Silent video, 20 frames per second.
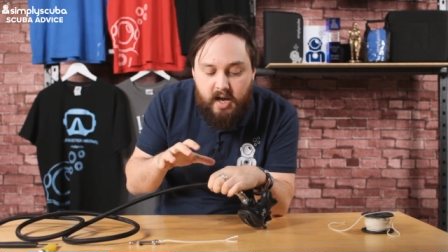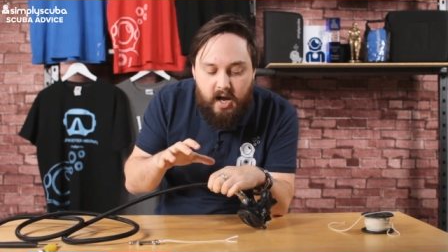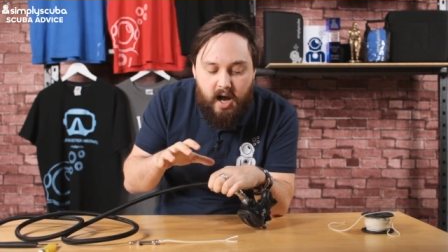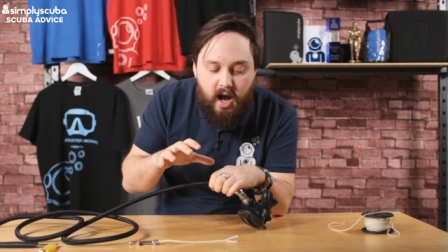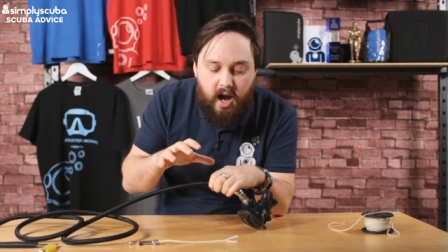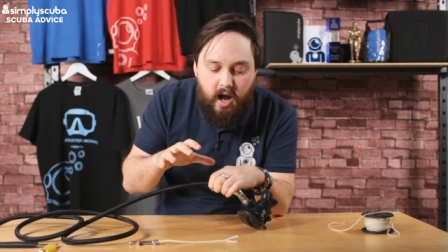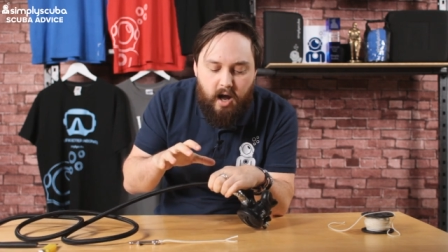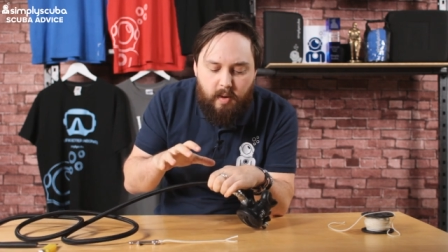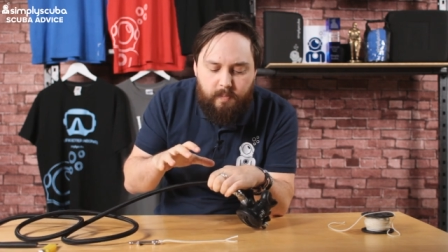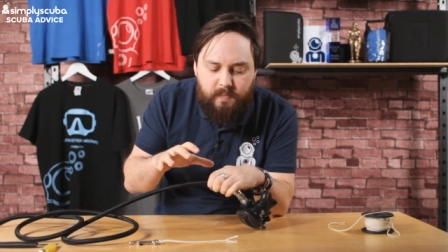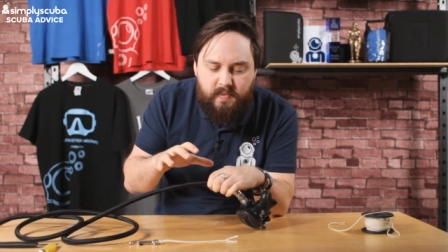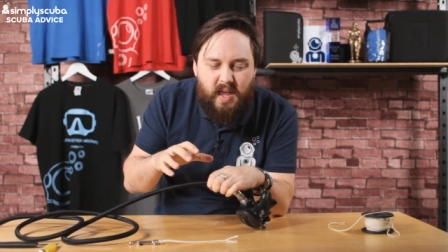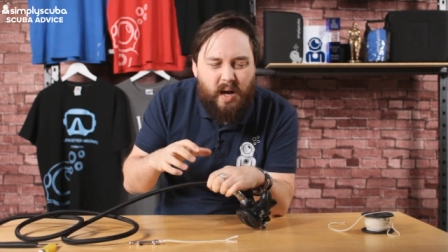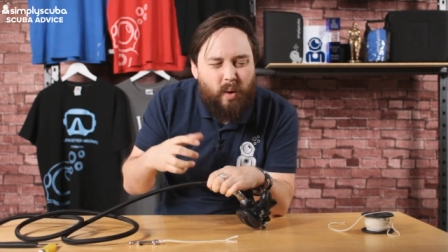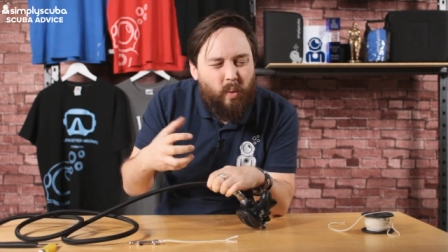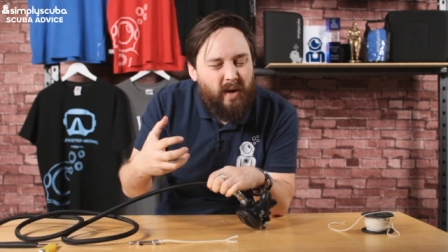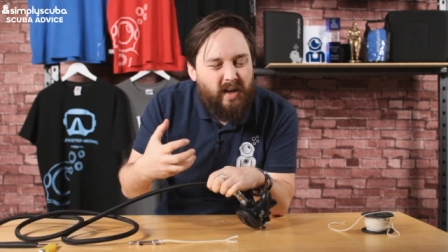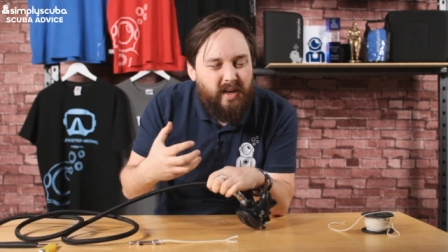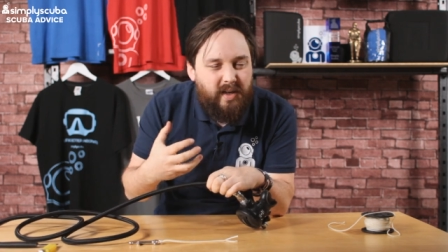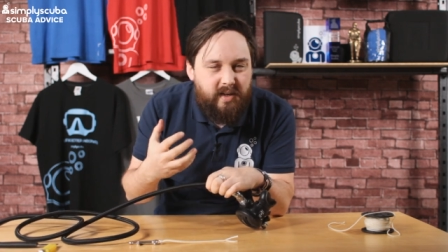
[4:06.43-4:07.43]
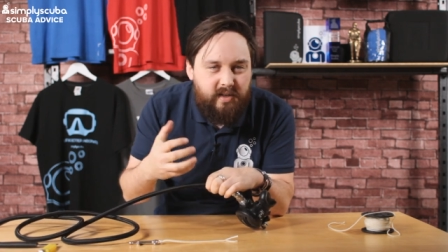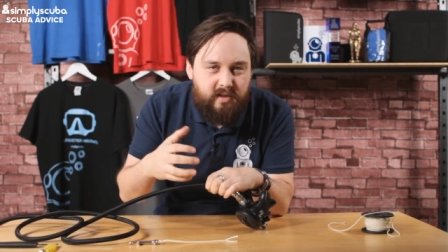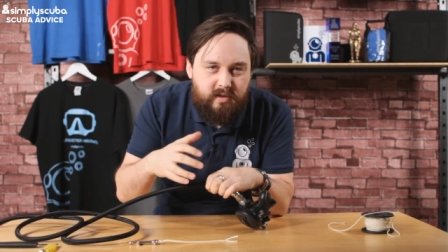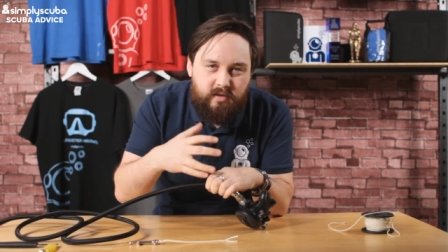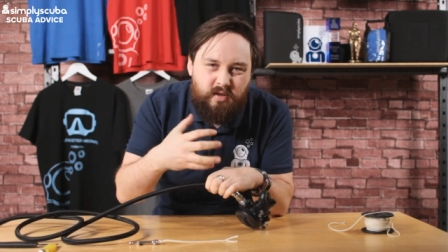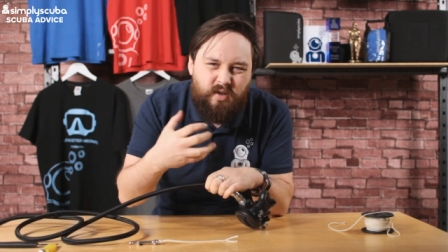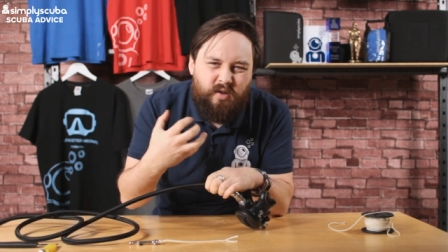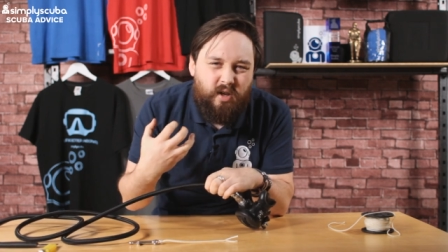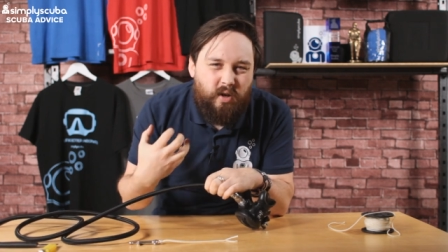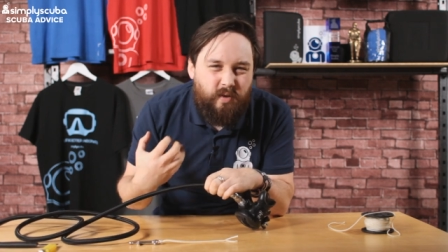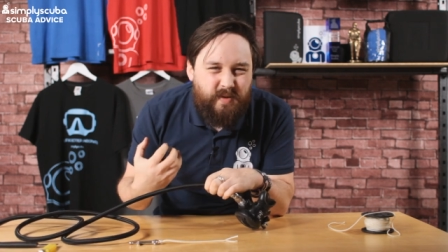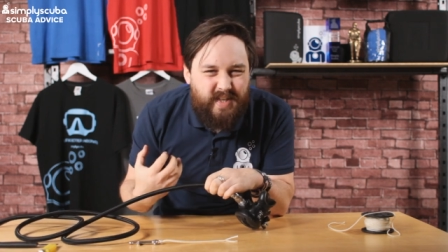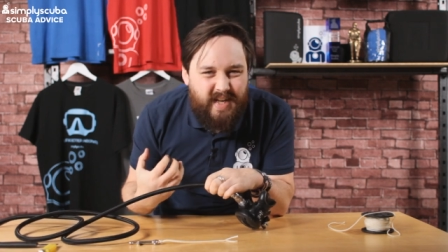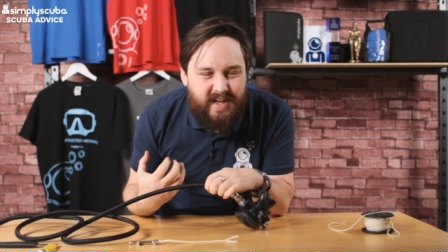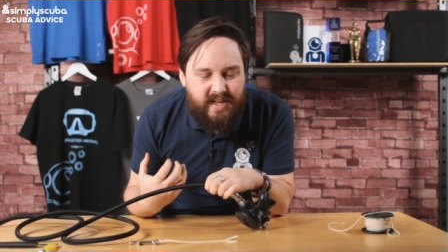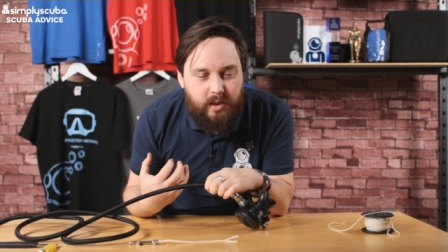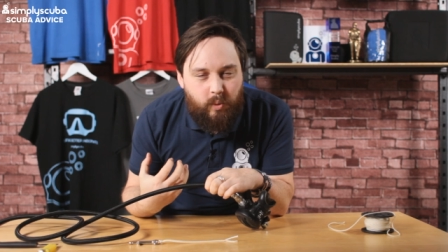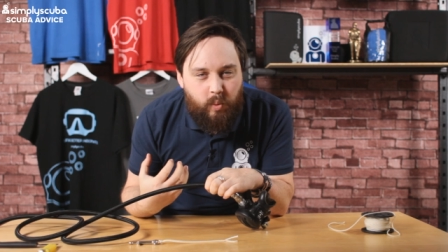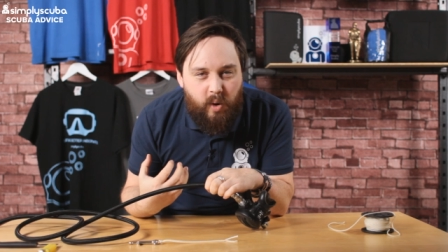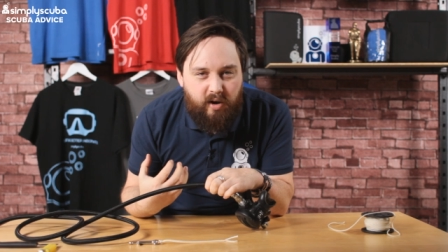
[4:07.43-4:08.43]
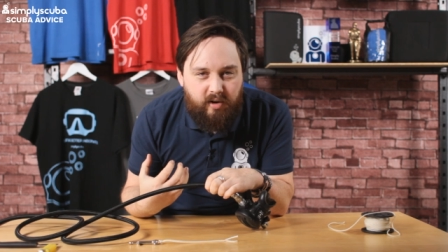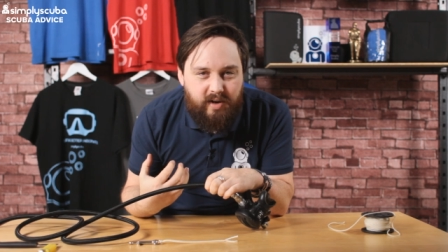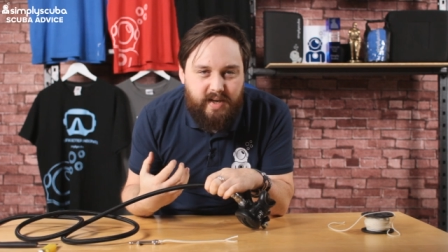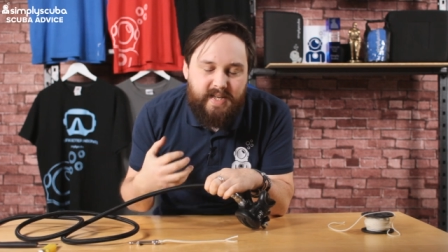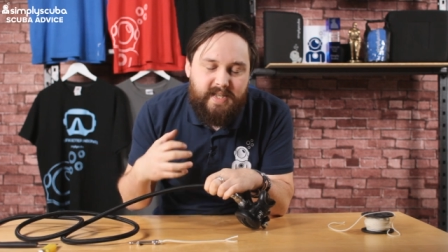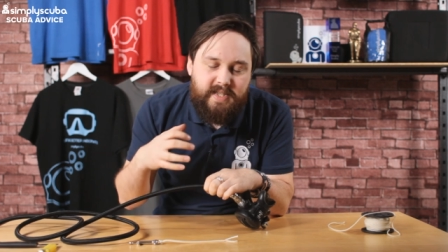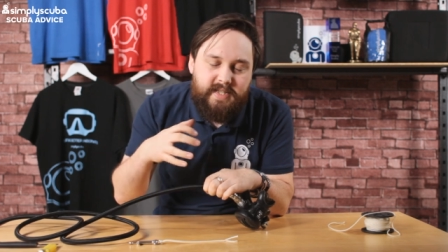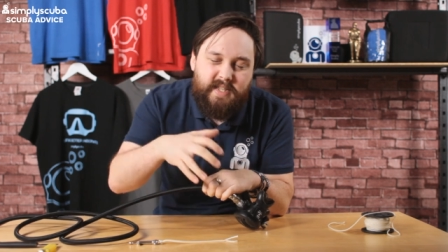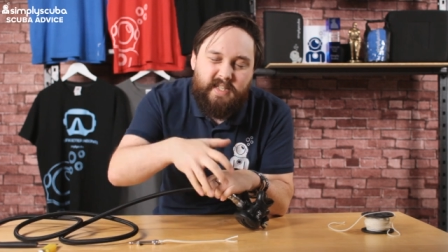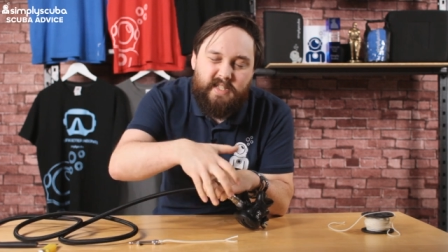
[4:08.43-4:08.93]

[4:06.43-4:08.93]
That way, you know exactly where it is.